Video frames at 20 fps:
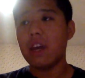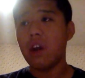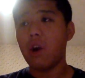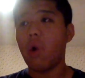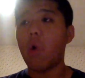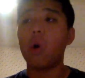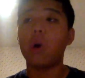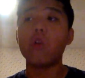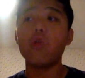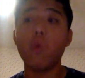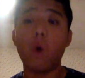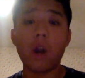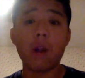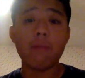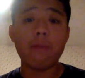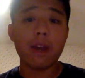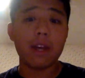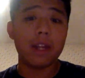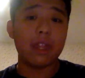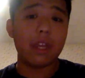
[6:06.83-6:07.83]
or you want to
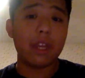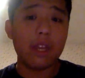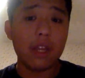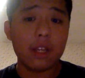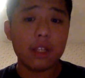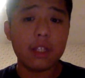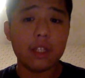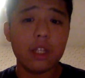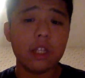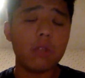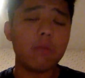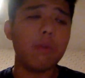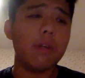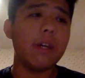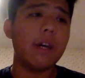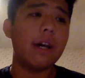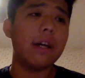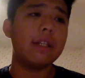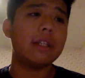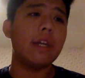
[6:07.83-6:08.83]
make it the easiest
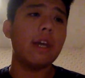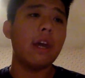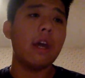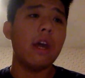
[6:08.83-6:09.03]
because